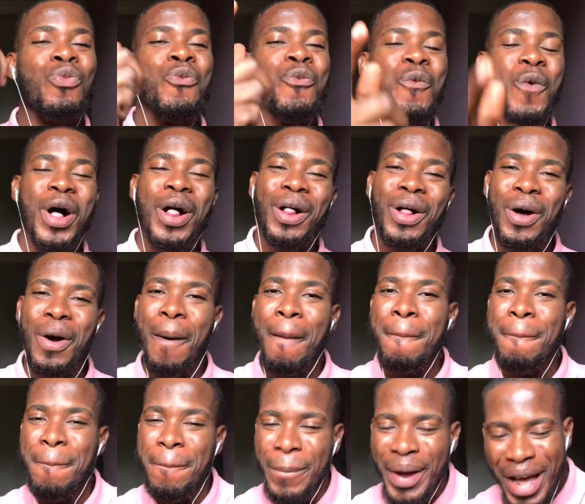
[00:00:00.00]

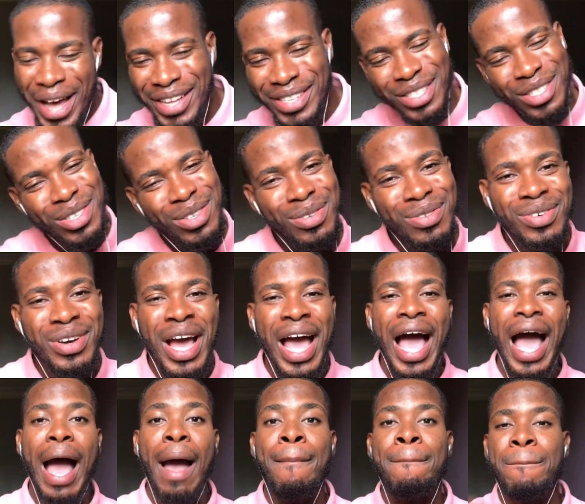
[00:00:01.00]
Welcome back to
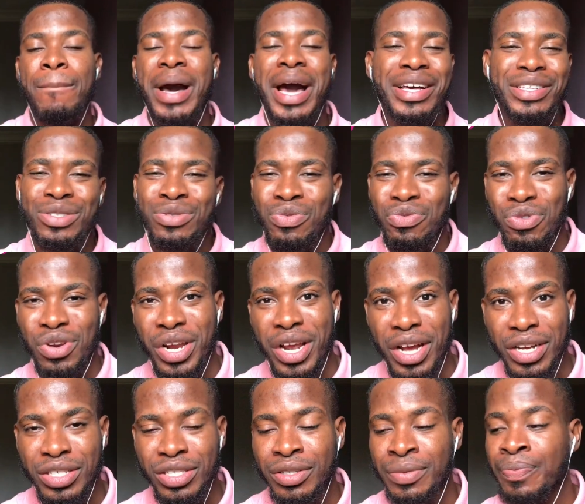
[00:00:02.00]
Abbas
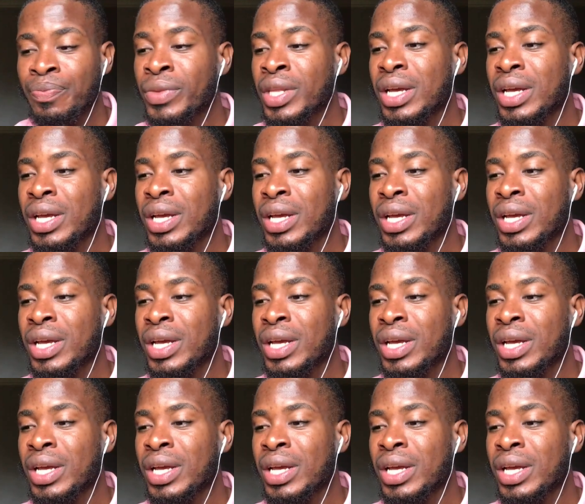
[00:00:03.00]
Reaction.